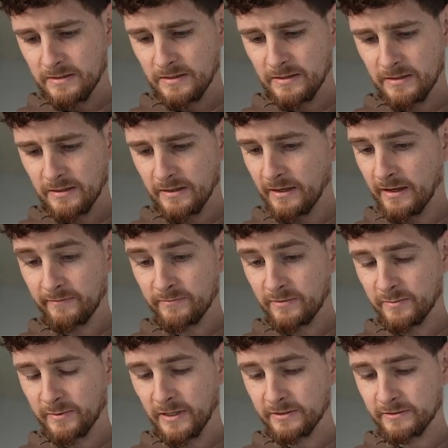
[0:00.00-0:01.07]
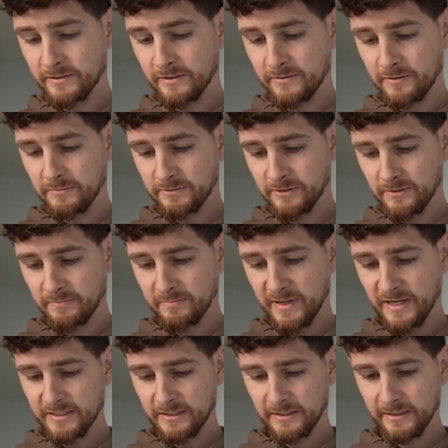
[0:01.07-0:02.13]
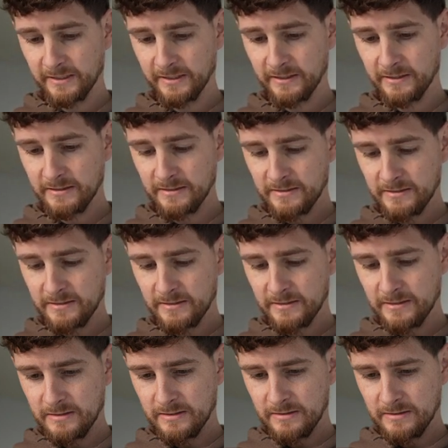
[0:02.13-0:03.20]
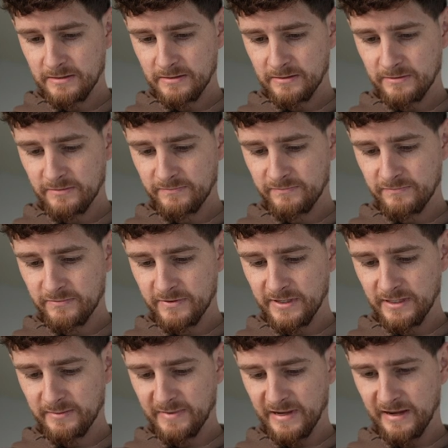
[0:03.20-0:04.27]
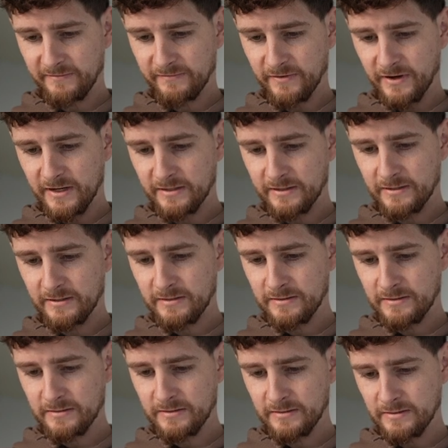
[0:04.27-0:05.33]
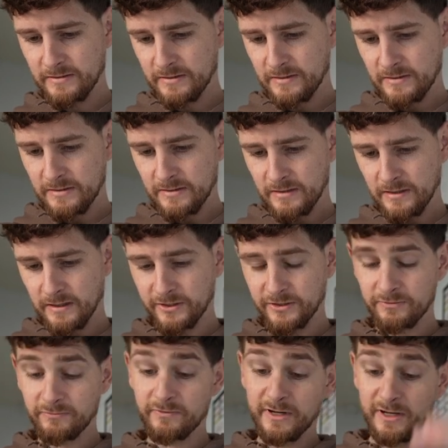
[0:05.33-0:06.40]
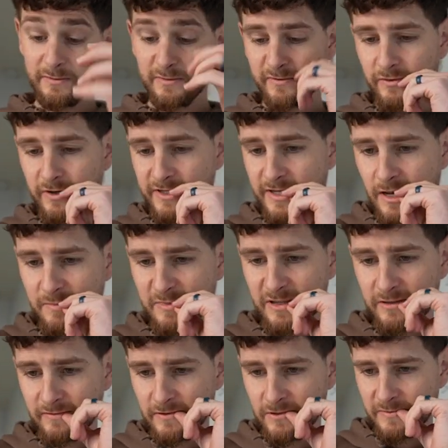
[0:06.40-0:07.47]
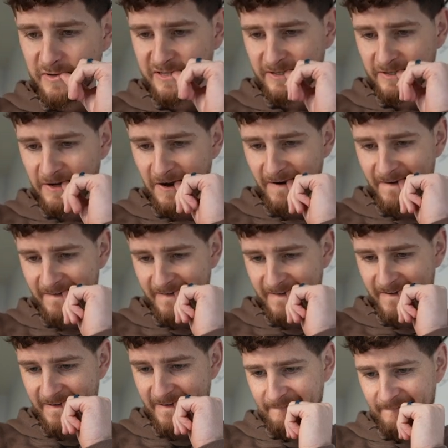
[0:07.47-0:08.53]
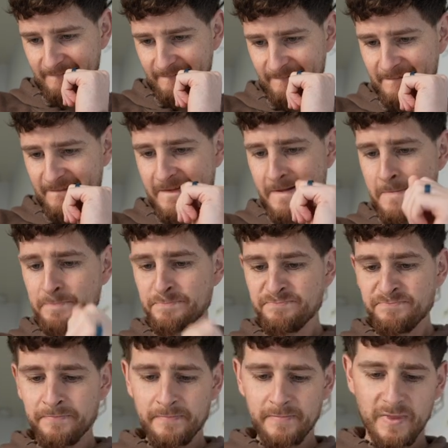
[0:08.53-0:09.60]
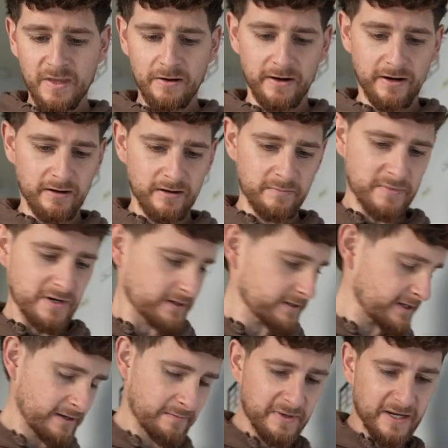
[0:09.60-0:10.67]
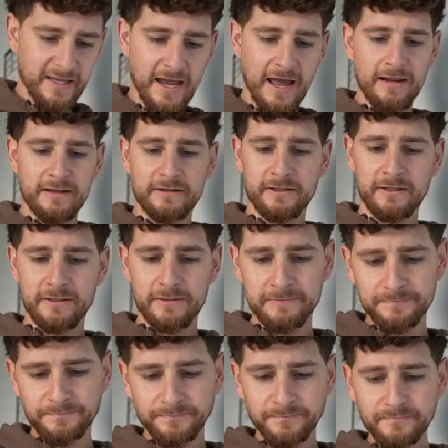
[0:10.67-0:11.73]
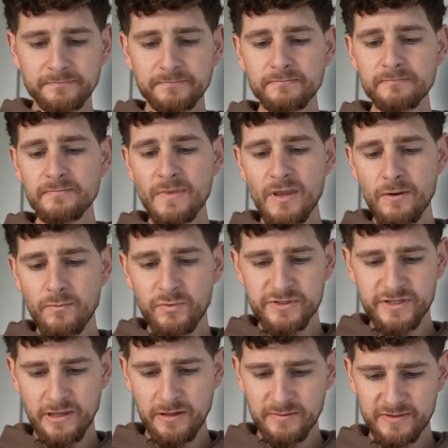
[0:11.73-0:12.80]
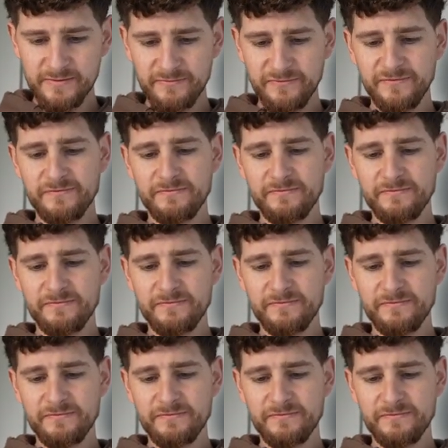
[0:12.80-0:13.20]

and I haven't replied to the group, so I'm basically a really bad friend. I should read it before I send him an individual message. All right, I'll mark that in my calendar and we'll send him some